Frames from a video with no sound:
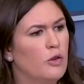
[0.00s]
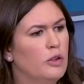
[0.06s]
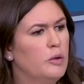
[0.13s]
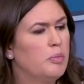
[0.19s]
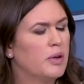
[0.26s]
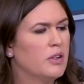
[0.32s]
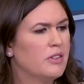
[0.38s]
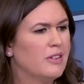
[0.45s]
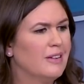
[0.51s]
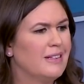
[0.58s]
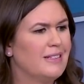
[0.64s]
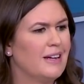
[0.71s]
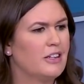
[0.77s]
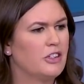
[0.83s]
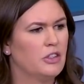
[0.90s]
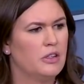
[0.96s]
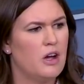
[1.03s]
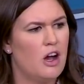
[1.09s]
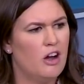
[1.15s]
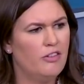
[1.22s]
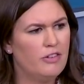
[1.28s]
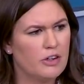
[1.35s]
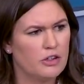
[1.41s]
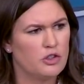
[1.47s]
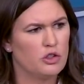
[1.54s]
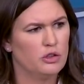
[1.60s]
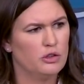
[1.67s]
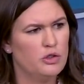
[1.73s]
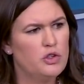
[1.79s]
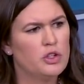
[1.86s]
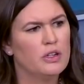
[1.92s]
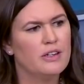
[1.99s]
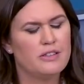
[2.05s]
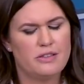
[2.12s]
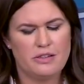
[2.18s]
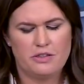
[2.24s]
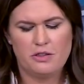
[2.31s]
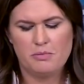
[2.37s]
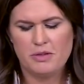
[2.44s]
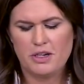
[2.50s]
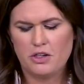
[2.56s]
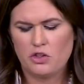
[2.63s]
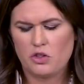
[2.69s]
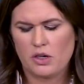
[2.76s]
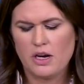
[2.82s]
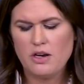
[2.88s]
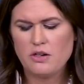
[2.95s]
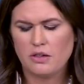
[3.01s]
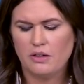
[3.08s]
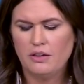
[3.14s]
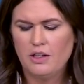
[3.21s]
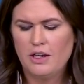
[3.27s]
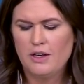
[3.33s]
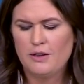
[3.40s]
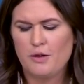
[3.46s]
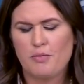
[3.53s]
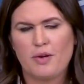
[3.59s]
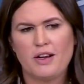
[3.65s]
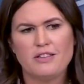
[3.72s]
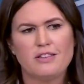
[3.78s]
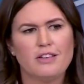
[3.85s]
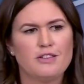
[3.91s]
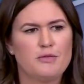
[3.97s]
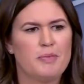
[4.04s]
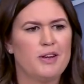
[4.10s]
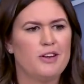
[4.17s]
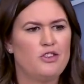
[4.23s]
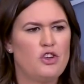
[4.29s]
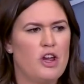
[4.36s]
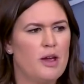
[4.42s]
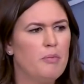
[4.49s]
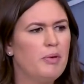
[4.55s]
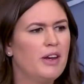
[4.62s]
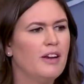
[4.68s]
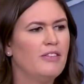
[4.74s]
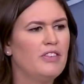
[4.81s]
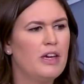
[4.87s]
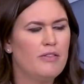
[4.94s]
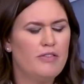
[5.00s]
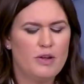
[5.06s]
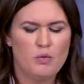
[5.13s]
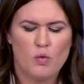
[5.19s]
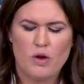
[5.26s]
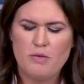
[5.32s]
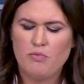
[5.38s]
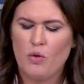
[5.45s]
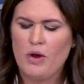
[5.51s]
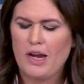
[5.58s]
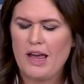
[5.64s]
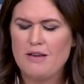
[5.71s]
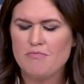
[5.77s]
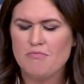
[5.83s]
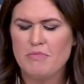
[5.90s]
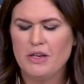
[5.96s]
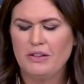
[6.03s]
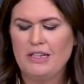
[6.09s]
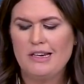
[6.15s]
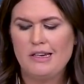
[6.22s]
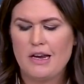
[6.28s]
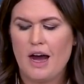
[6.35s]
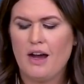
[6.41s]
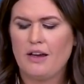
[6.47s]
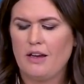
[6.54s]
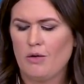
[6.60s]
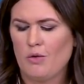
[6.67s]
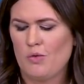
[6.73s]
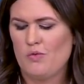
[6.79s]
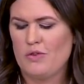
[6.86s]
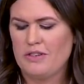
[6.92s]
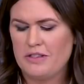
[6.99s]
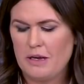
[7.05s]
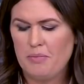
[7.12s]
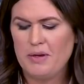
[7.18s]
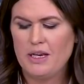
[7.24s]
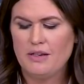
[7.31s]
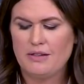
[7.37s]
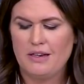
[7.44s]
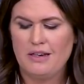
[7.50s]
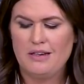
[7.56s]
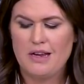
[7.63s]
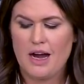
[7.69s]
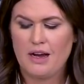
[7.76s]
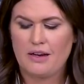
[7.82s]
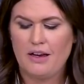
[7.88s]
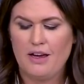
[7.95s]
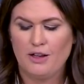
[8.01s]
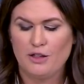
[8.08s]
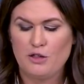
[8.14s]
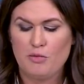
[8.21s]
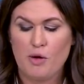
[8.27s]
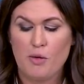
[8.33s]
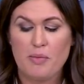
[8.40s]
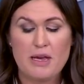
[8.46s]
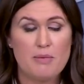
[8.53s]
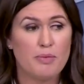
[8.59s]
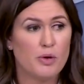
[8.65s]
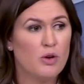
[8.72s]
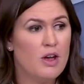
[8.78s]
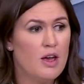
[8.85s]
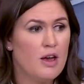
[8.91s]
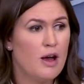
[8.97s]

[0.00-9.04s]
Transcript: only person that's actually offered a solution is this administration. The president's been a champion of giving 1.8 million DACA recipients and DACA eligible people